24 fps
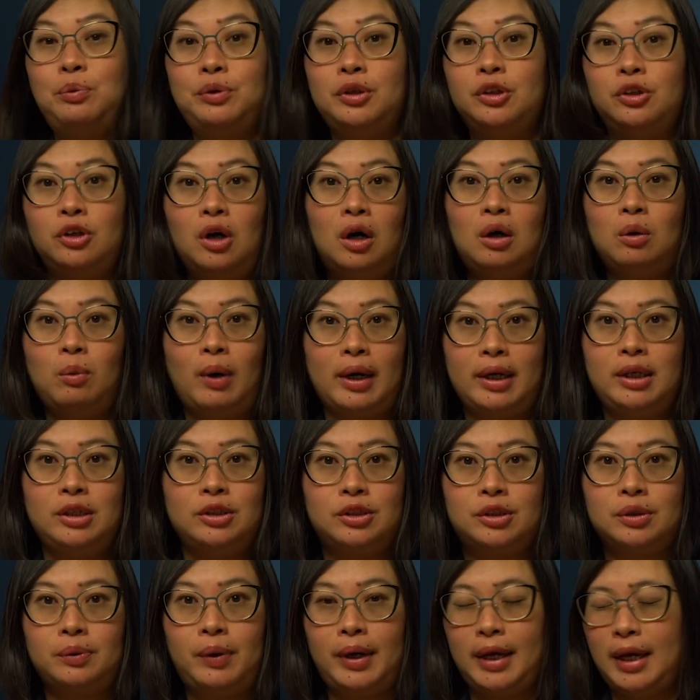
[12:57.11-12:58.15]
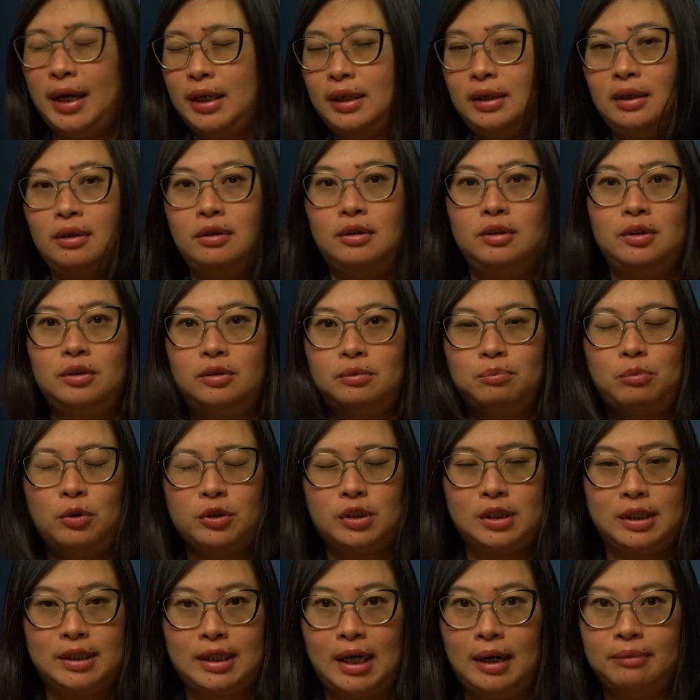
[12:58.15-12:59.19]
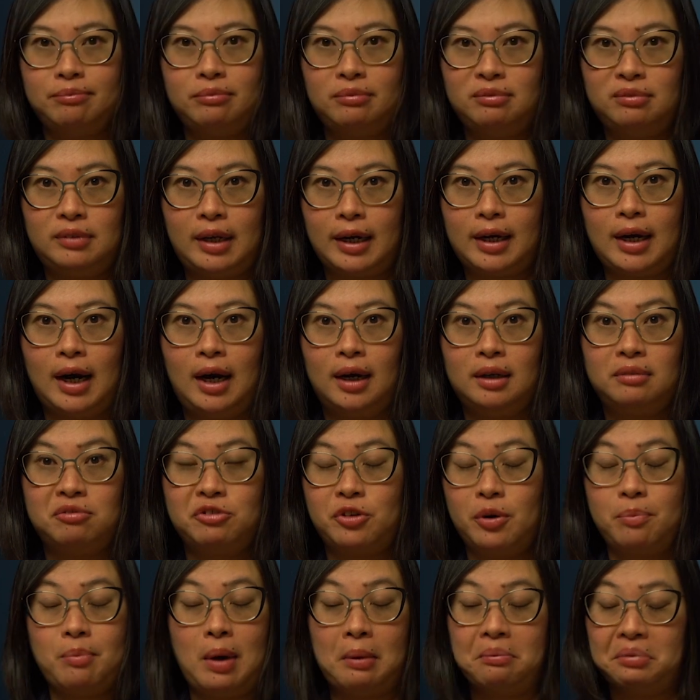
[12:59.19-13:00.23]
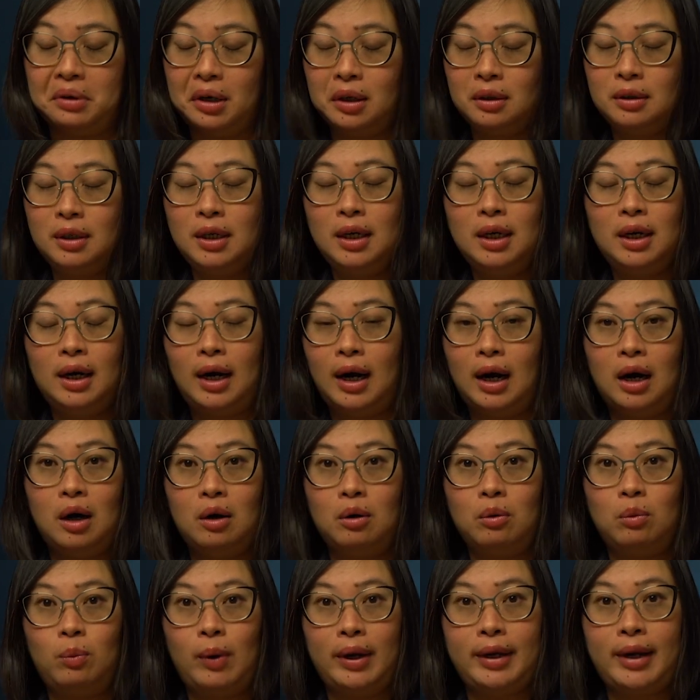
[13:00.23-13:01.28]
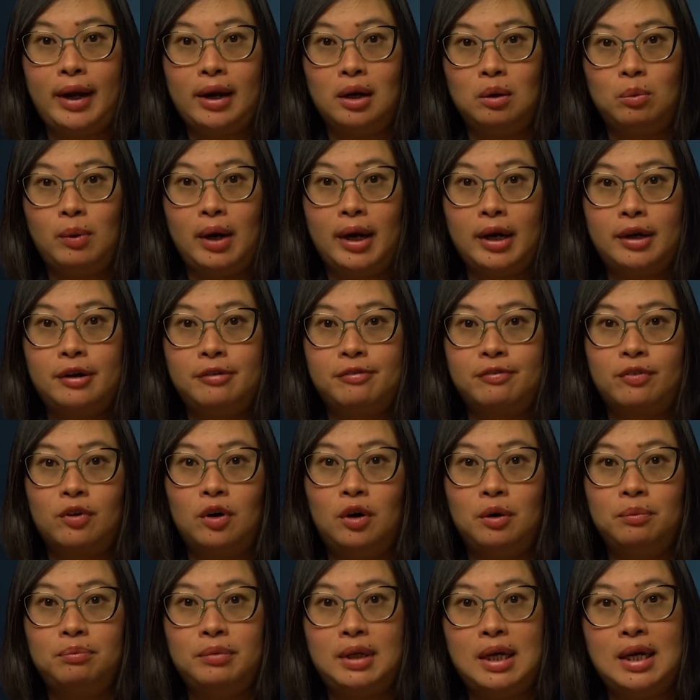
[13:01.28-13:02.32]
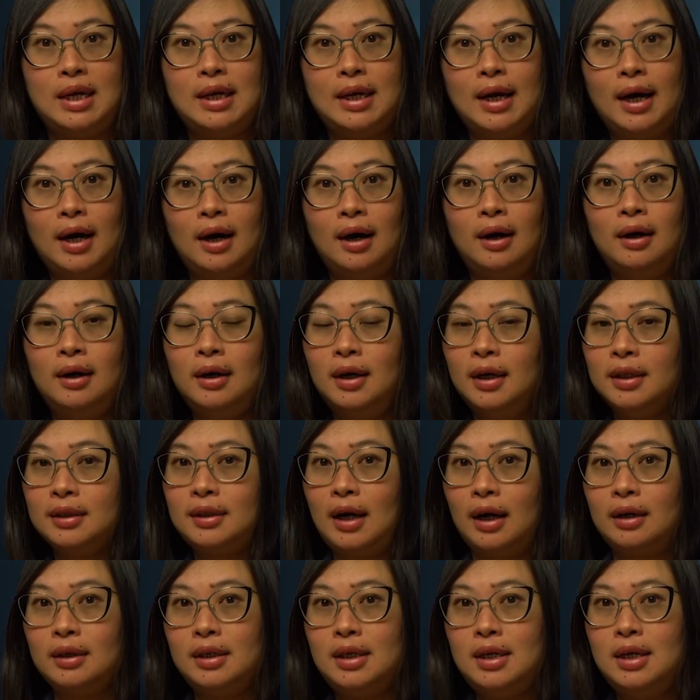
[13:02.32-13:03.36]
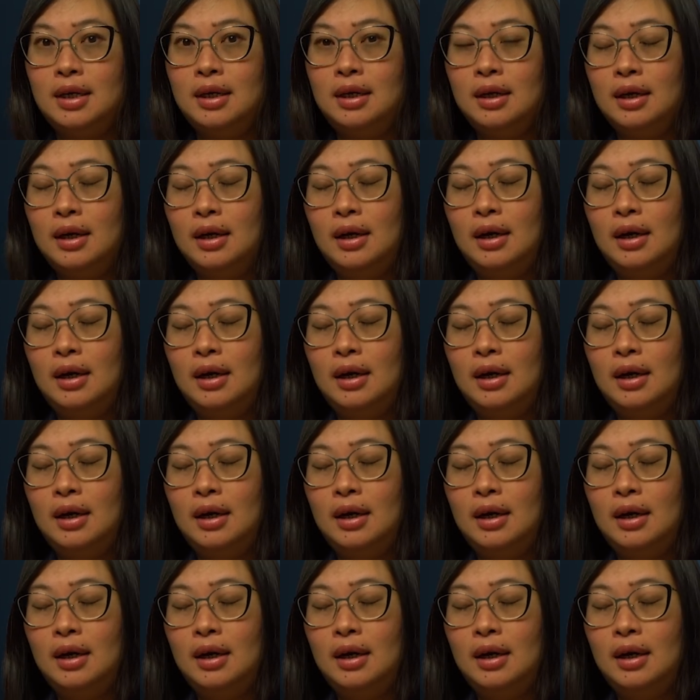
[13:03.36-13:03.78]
wouldn't know what he's doing, and most of the time they can't remember when they awake from the Dangi,